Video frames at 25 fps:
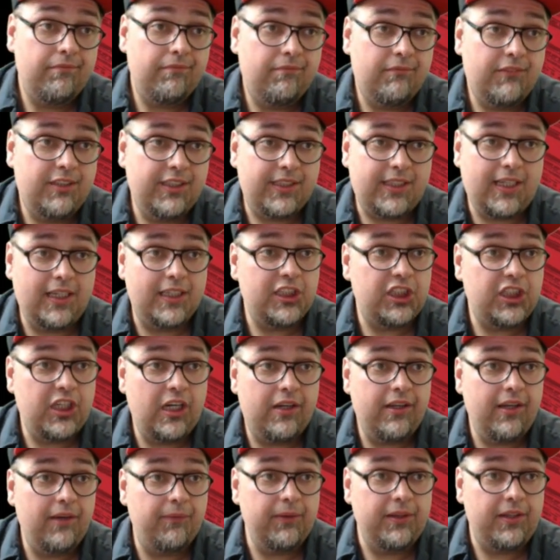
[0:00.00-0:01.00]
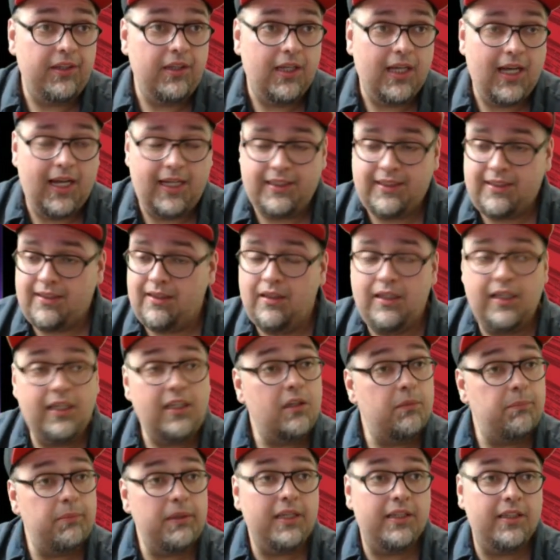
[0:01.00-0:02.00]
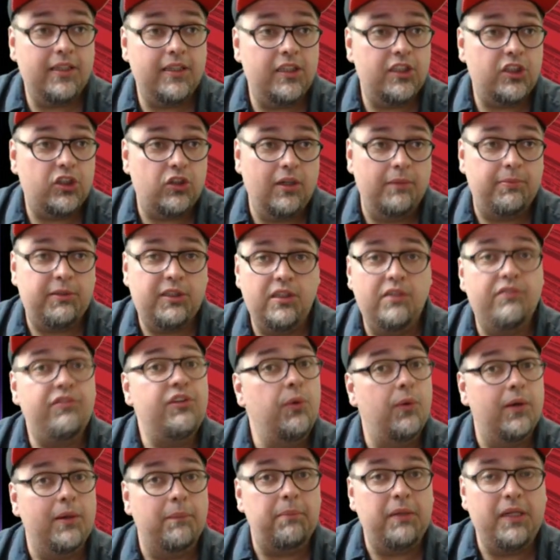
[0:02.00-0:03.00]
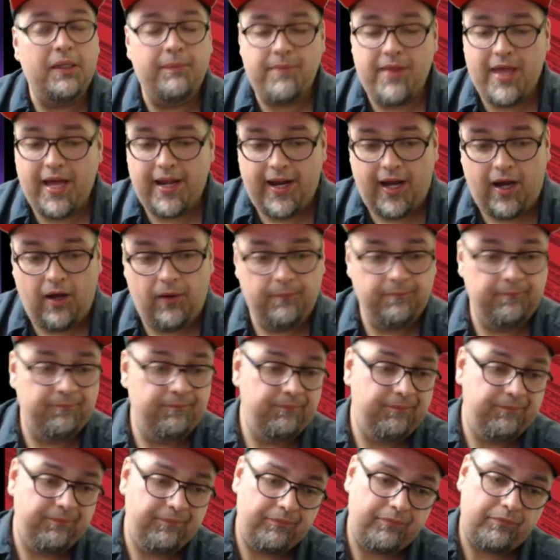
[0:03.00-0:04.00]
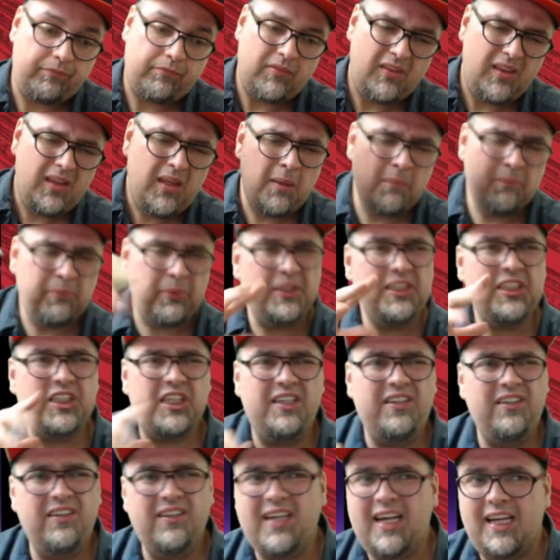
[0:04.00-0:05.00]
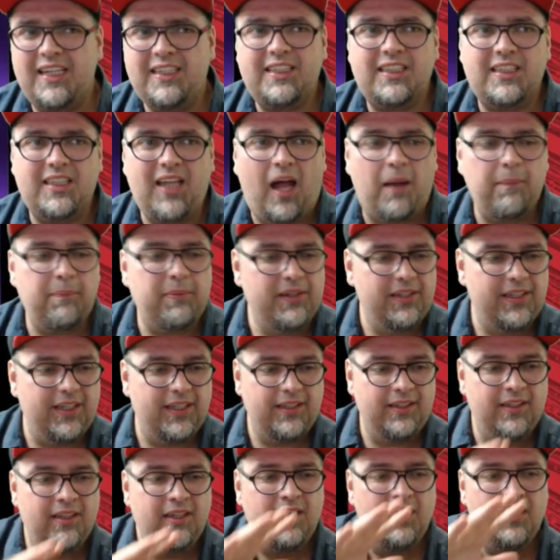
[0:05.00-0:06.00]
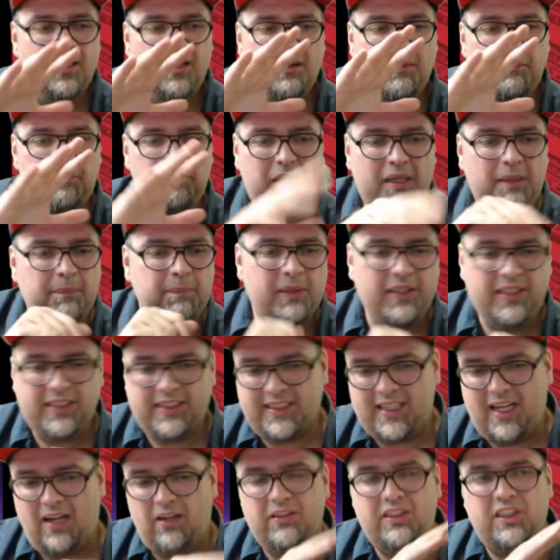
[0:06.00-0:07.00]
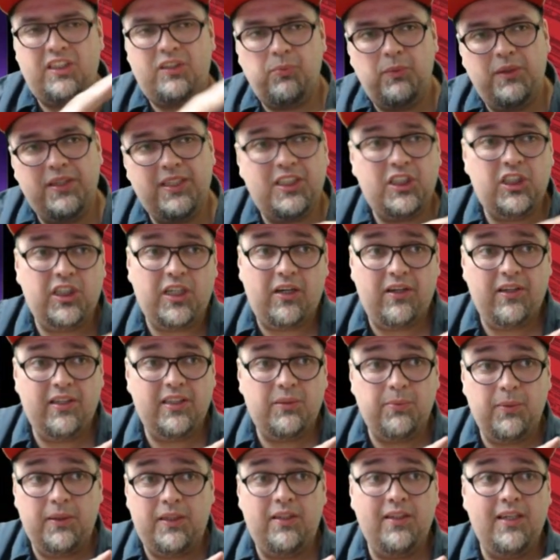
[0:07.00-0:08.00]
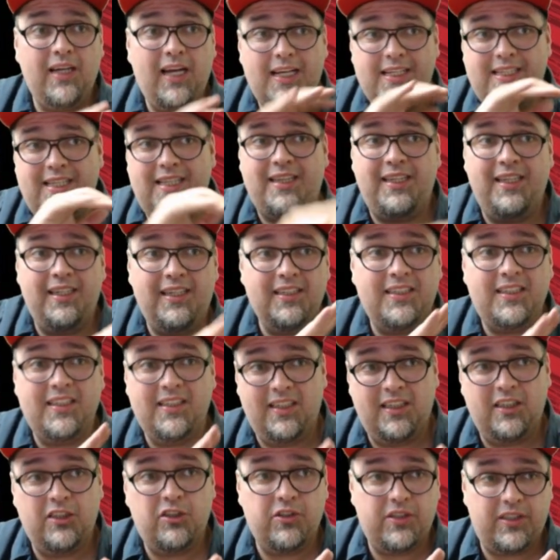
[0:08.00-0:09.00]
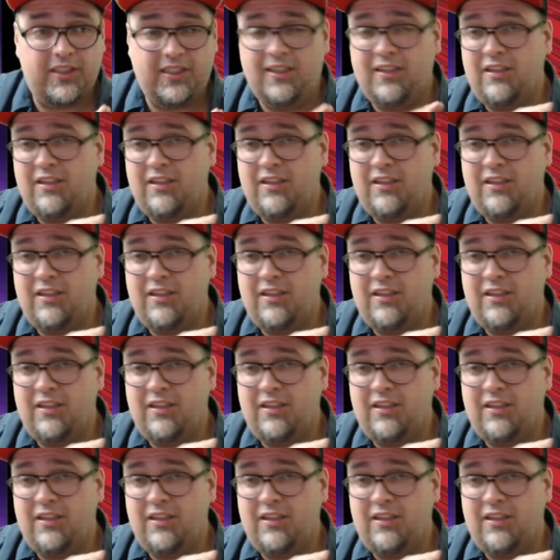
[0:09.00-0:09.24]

just got to share that with you guys. Link will be in the description if you want to peep that out. Appreciate you guys stopping in, peeping this out. Just wanted to share this with you guys. I think it's an interesting